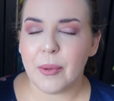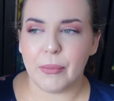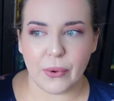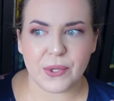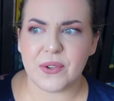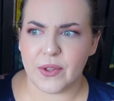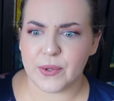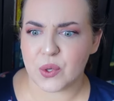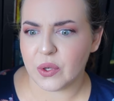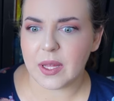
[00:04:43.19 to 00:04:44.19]
Most of
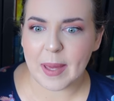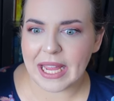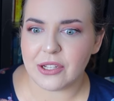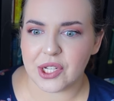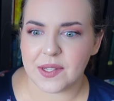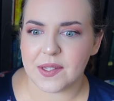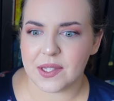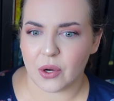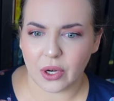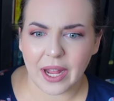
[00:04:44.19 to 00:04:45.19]
those early
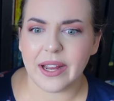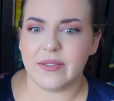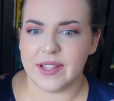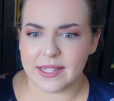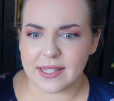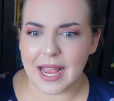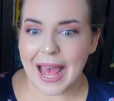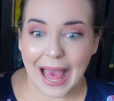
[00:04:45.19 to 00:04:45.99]
pages are kind of this